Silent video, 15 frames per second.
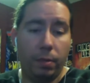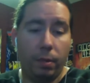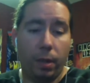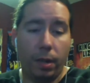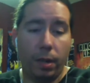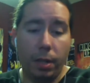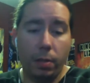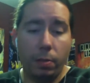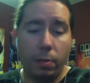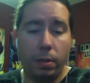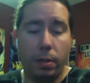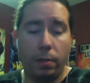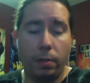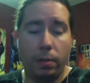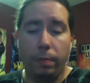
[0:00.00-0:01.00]
I guess,
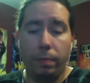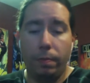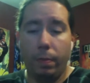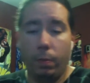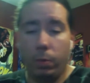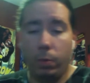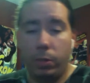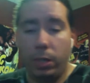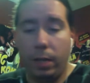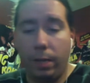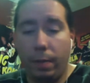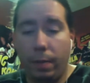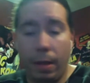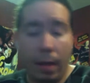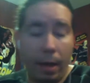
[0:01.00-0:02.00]
we'll see.
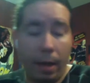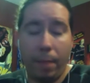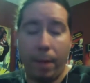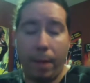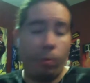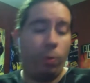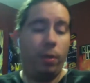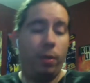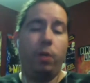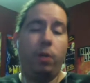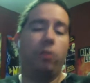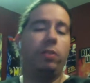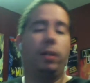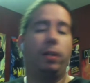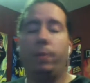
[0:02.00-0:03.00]
Maybe we'll
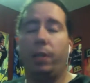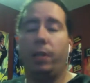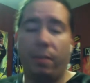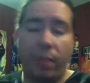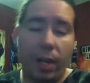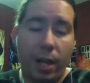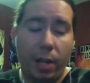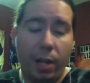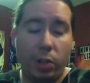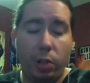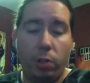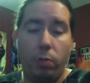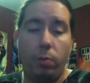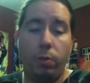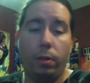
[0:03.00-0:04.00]
hear something if they actually
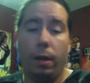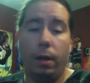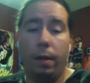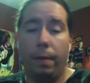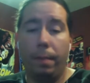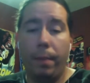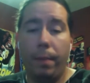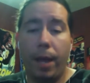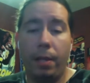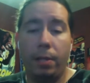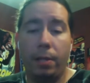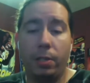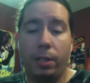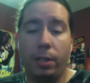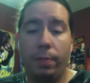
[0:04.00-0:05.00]
do pay the
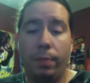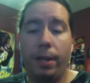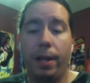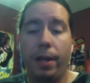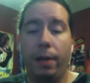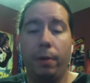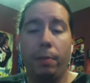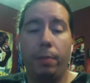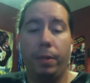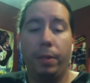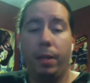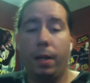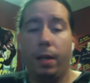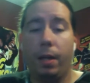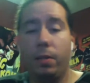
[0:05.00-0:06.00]
settlement out. But
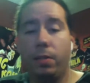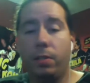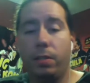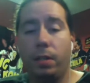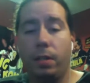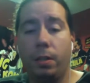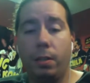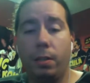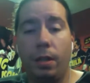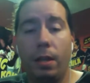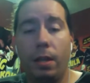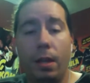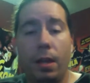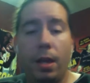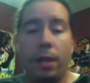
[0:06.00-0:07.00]
yeah,
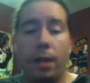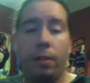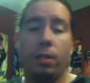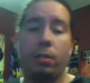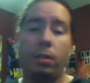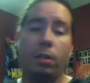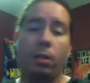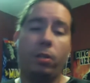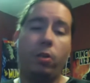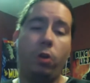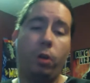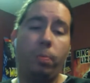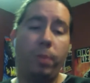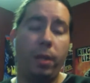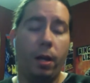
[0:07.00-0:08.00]
it
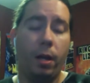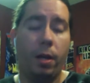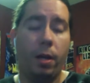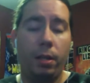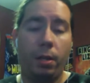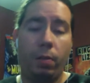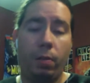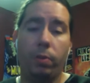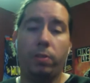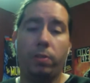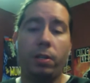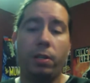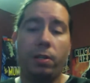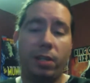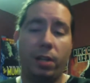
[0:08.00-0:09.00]
could be a deal where it's
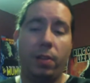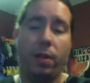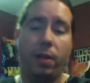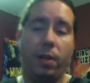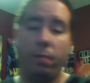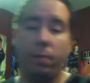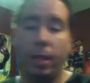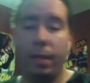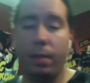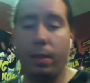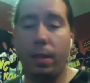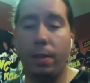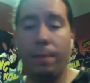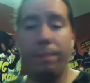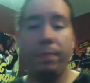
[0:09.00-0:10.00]
like you said,
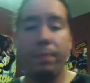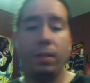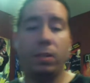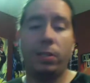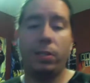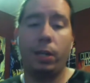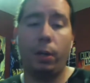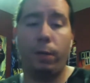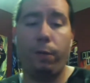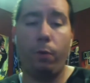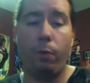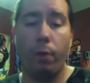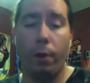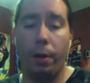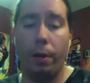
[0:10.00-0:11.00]
they settle
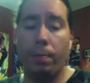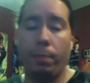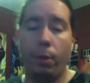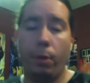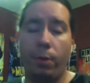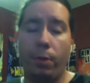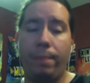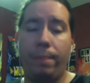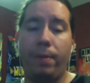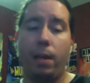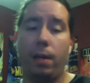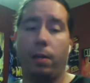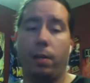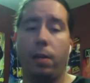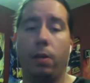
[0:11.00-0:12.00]
for it, though the
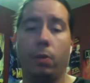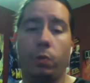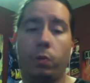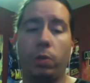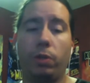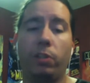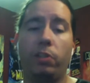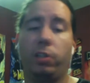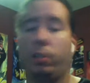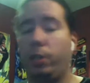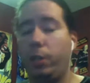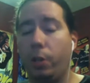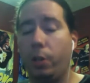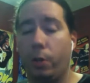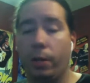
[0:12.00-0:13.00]
MPA knows
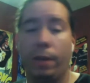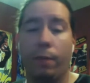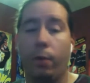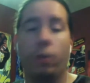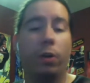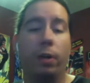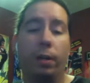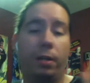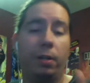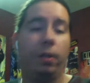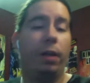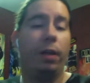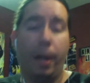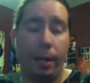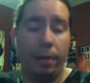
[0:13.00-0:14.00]
realistically they're never going to
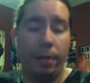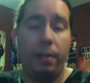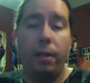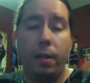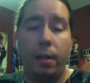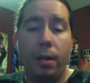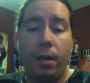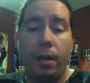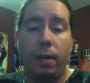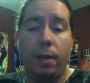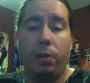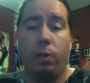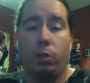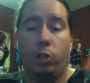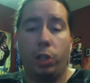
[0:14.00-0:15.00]
collect a
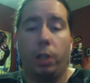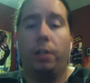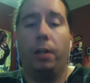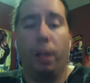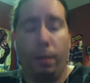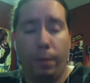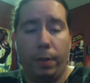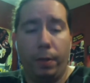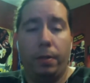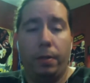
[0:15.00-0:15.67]
good chunk of it.